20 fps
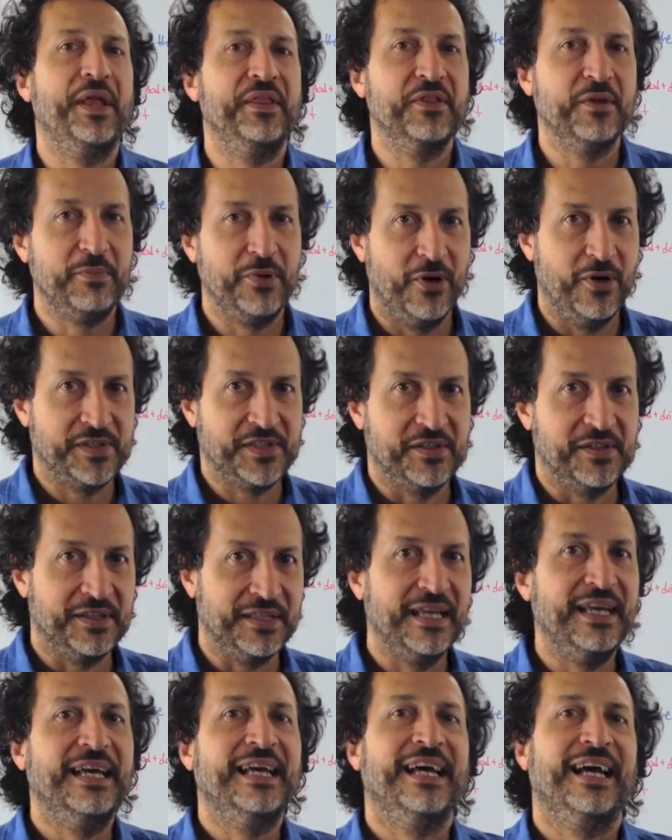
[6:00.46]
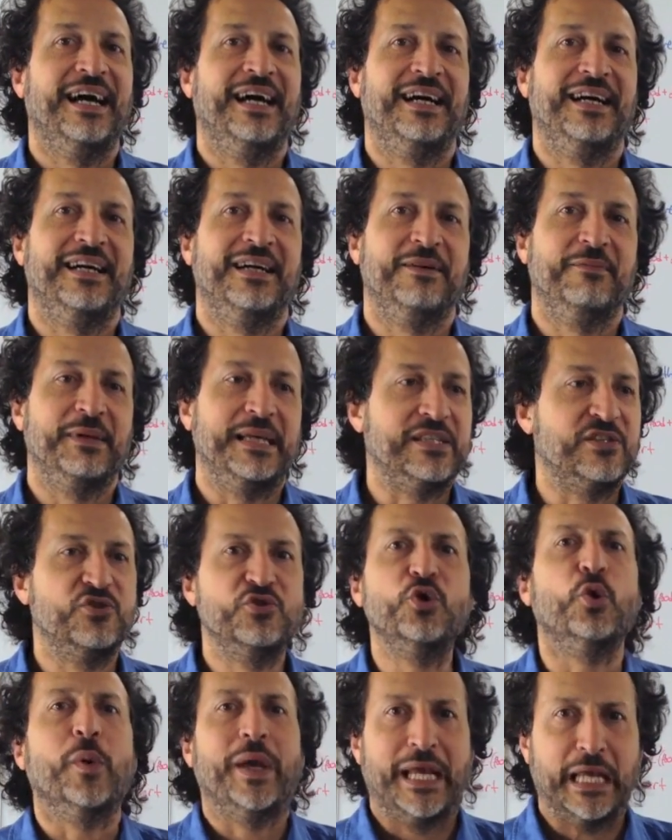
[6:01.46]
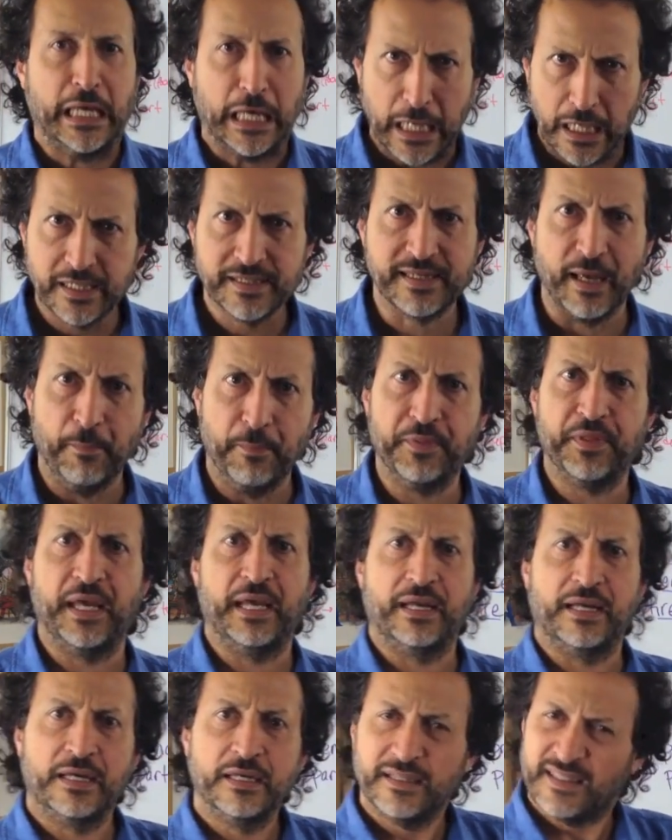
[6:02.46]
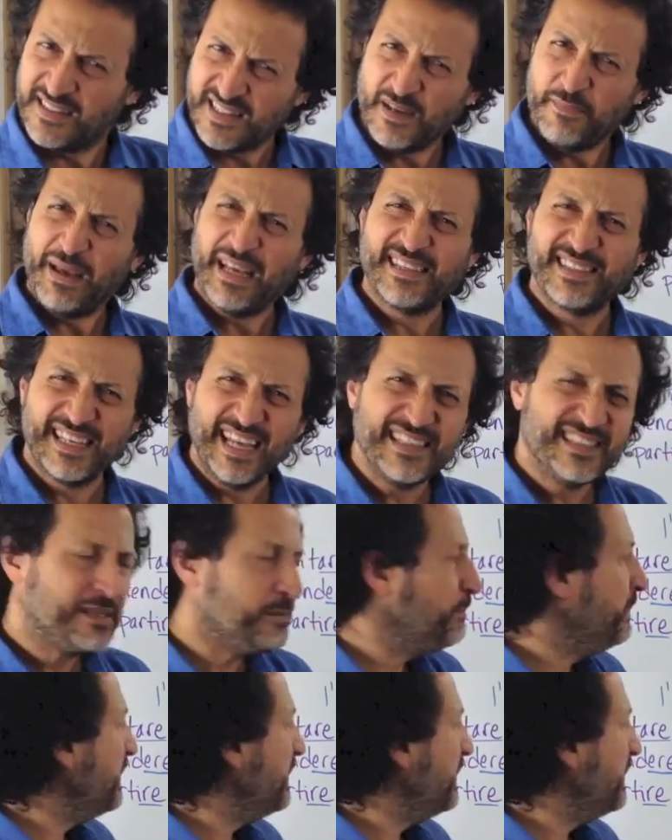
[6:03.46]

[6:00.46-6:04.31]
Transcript: when the person is doing something. Does that make sense